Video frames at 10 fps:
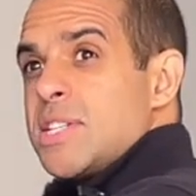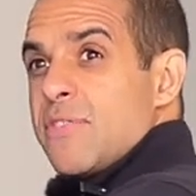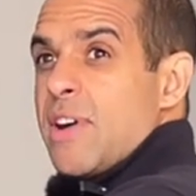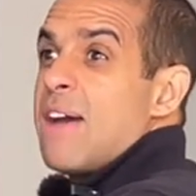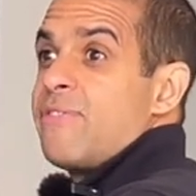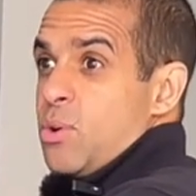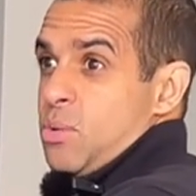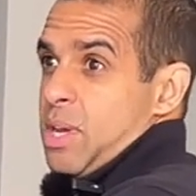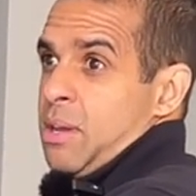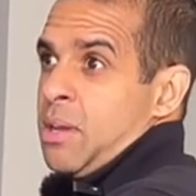as if I have
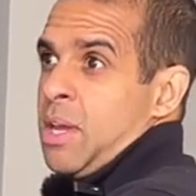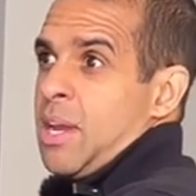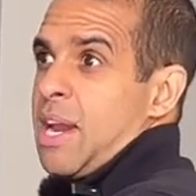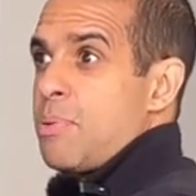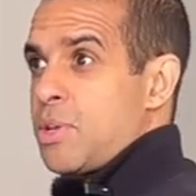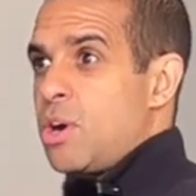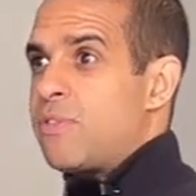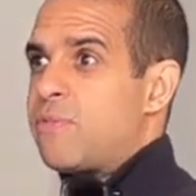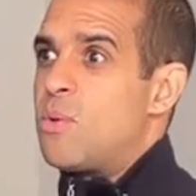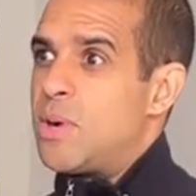viewed it and they put the
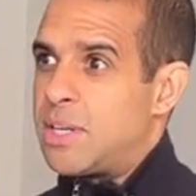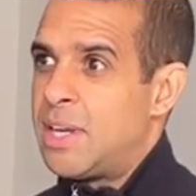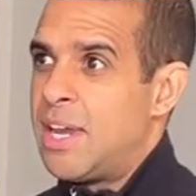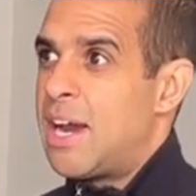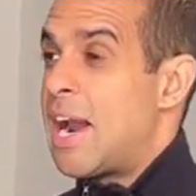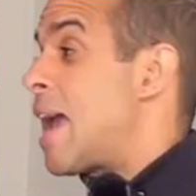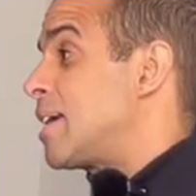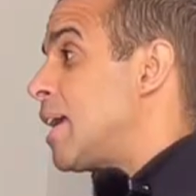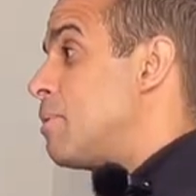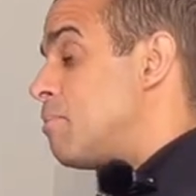offer forward. And, I,
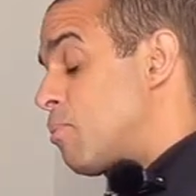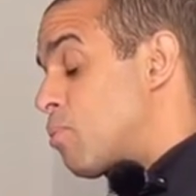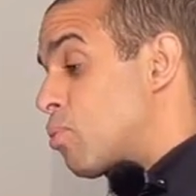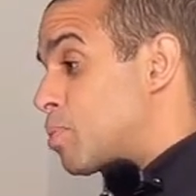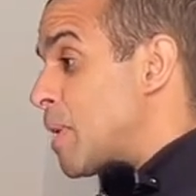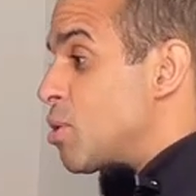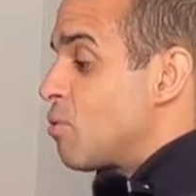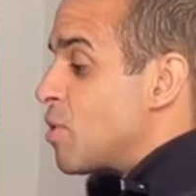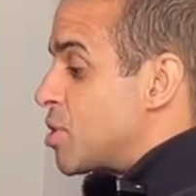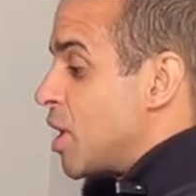and especially
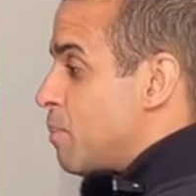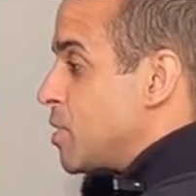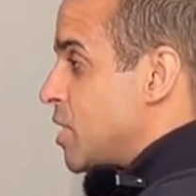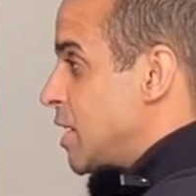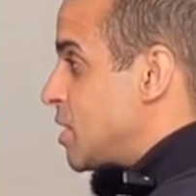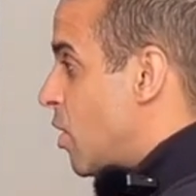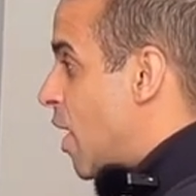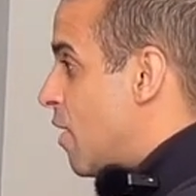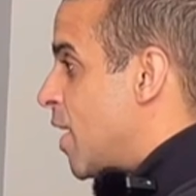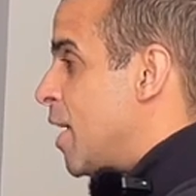with Richard, he puts it in his
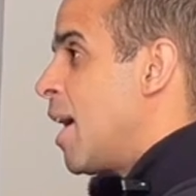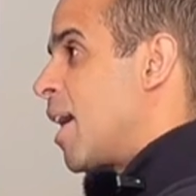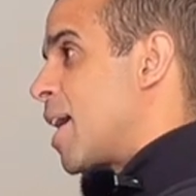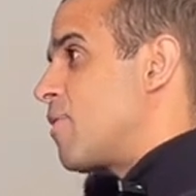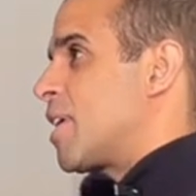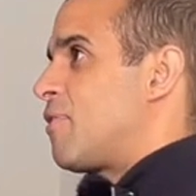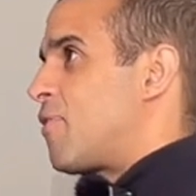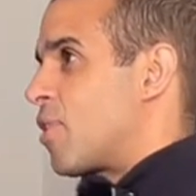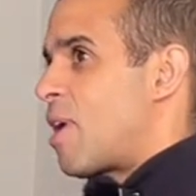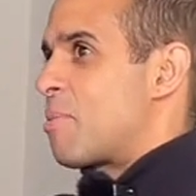diary and I even get the
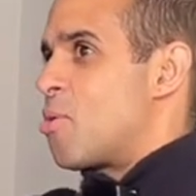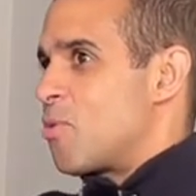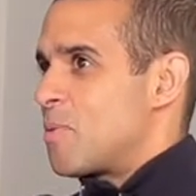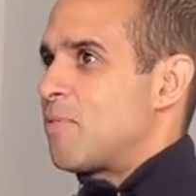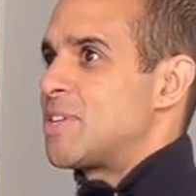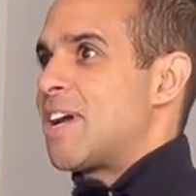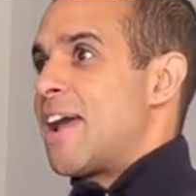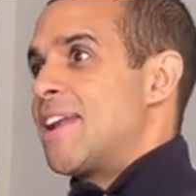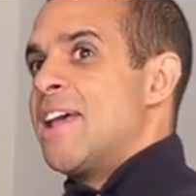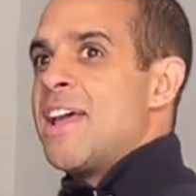follow up call from the office
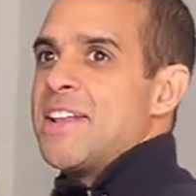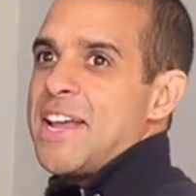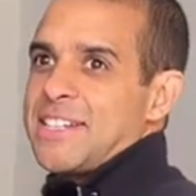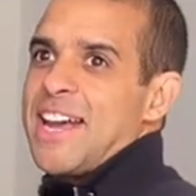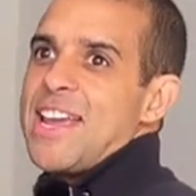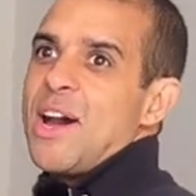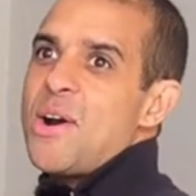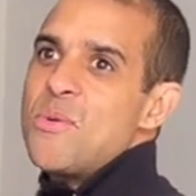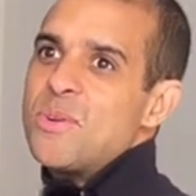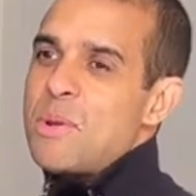saying the next day,
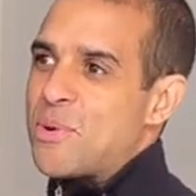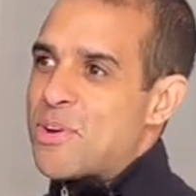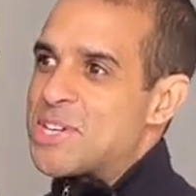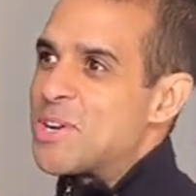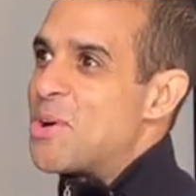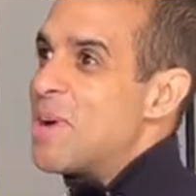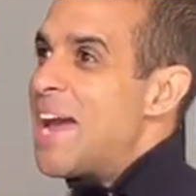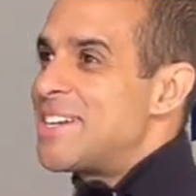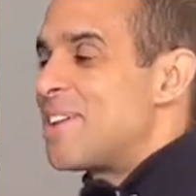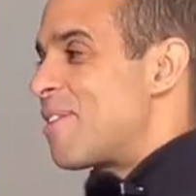oh, the progression call.
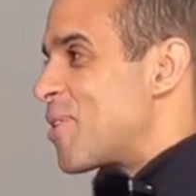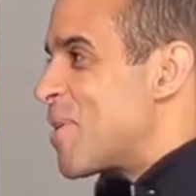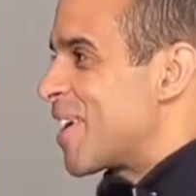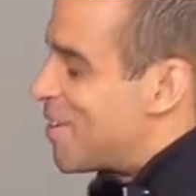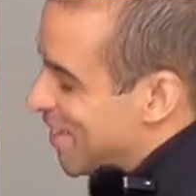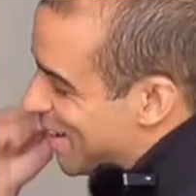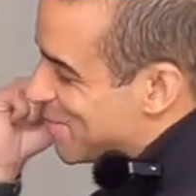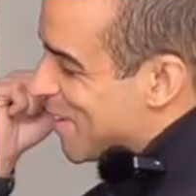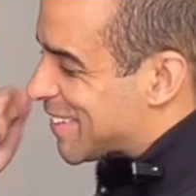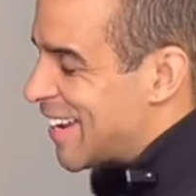How did that viewing go? Yeah,
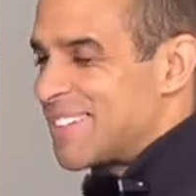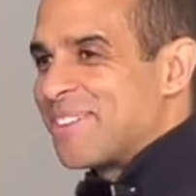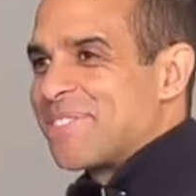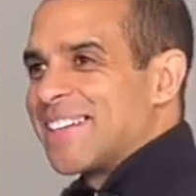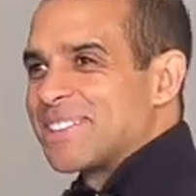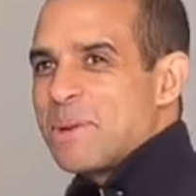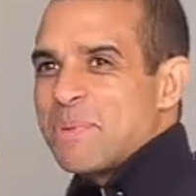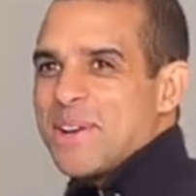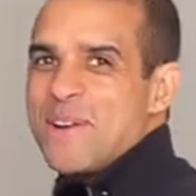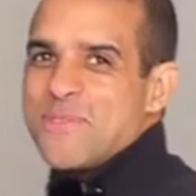it's fantastic. Thanks. I'm going to
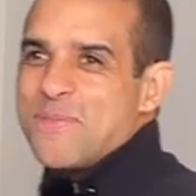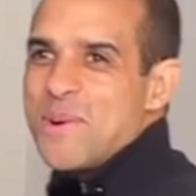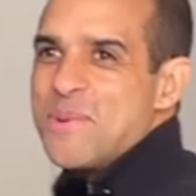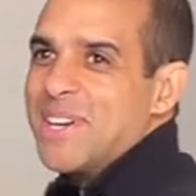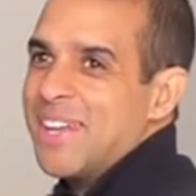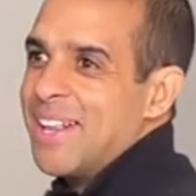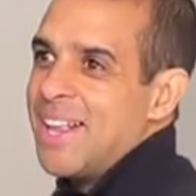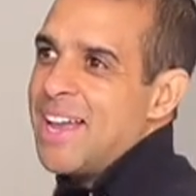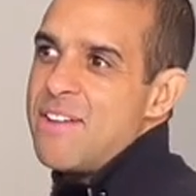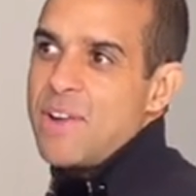put an offer forward,
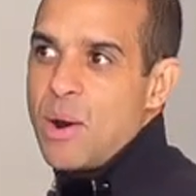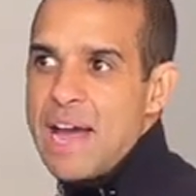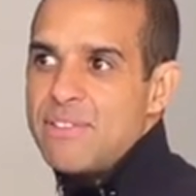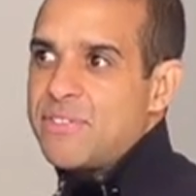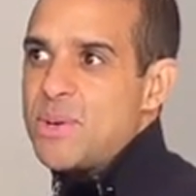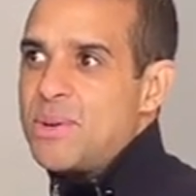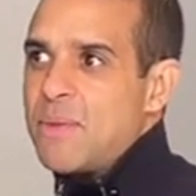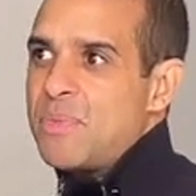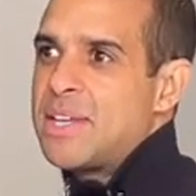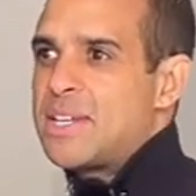even though I haven't viewed
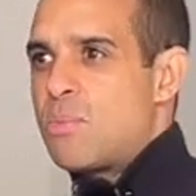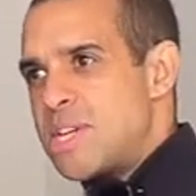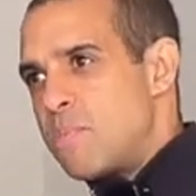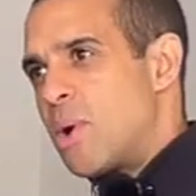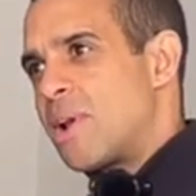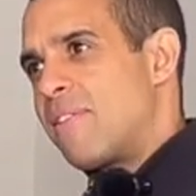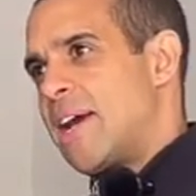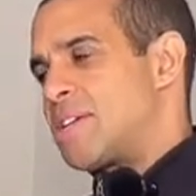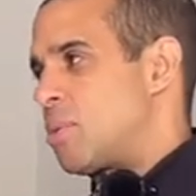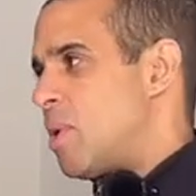it. So when you build that
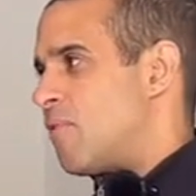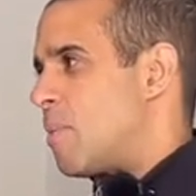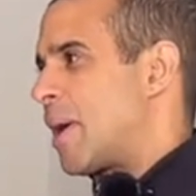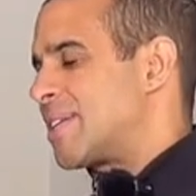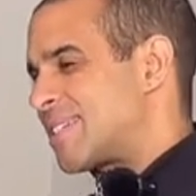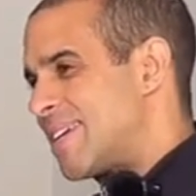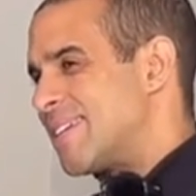relationship with them, they can see you're